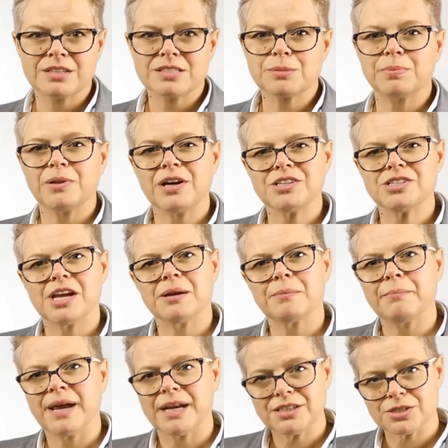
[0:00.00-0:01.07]
Supply
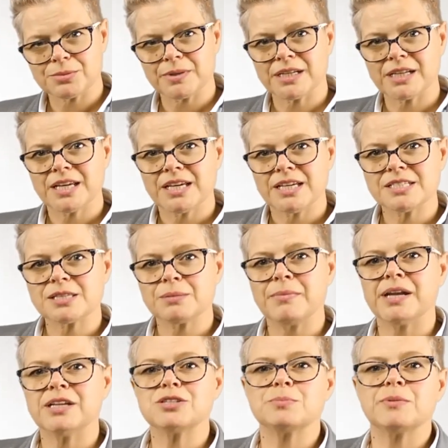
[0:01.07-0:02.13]
chain management is the
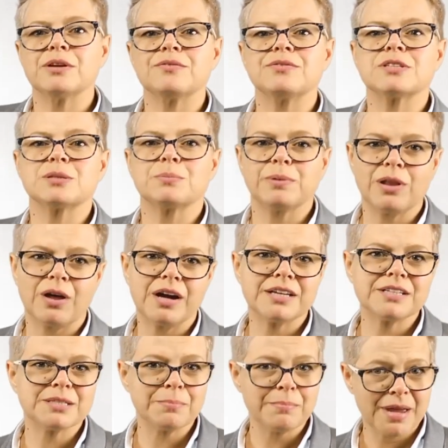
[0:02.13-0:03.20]
management of the supply
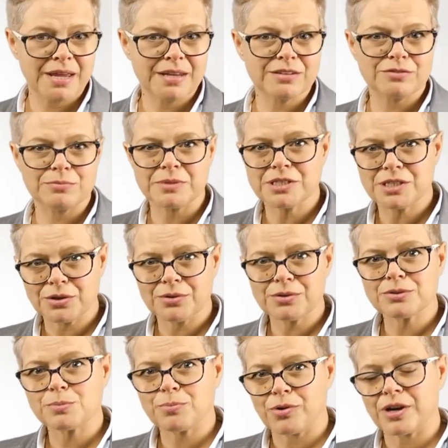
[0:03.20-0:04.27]
and demand of
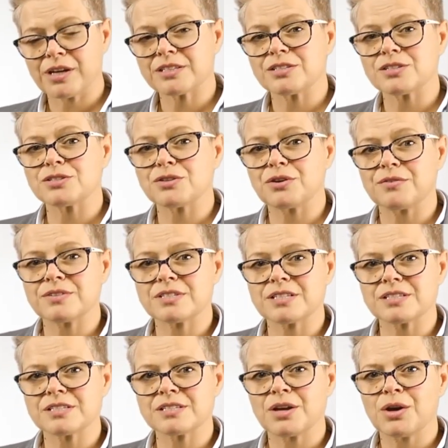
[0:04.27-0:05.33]
materials, products and
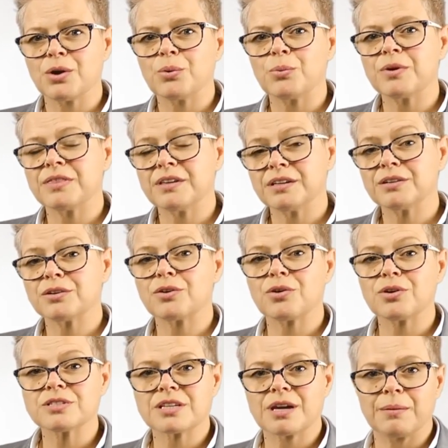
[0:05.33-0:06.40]
services within and
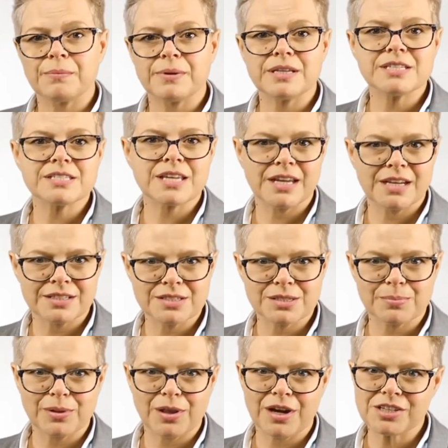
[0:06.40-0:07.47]
across companies in a
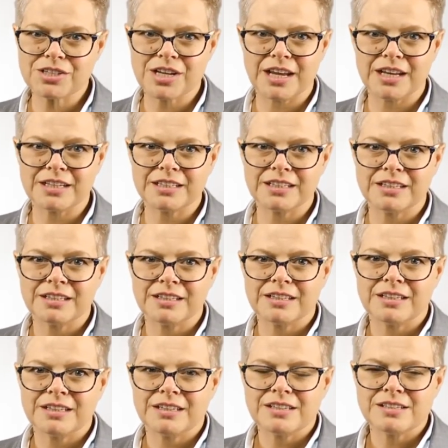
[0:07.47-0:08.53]
supply chain.
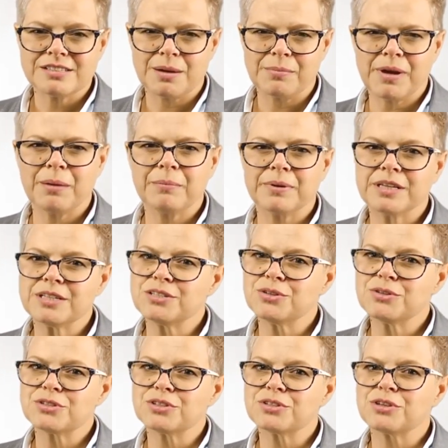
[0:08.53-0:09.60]
Some companies
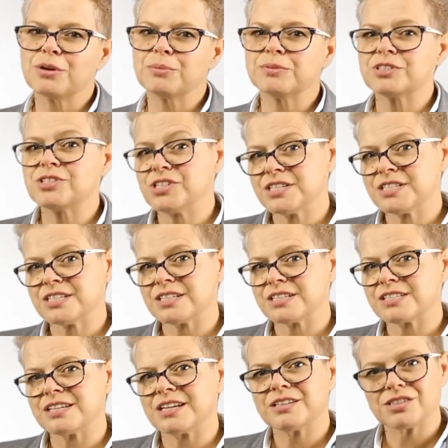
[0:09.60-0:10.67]
use the term
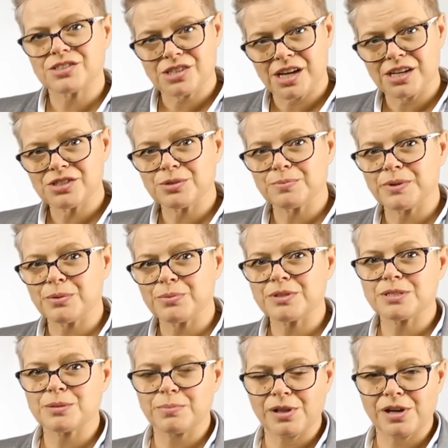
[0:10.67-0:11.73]
logistics interchangeably
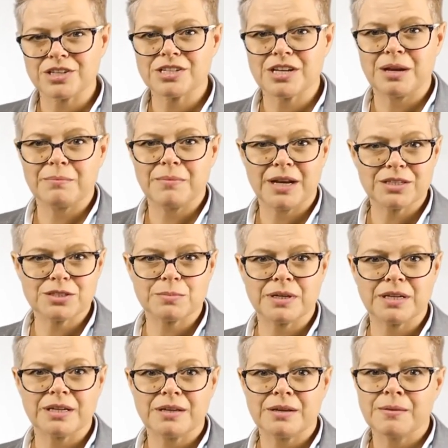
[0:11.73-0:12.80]
with supply chain management,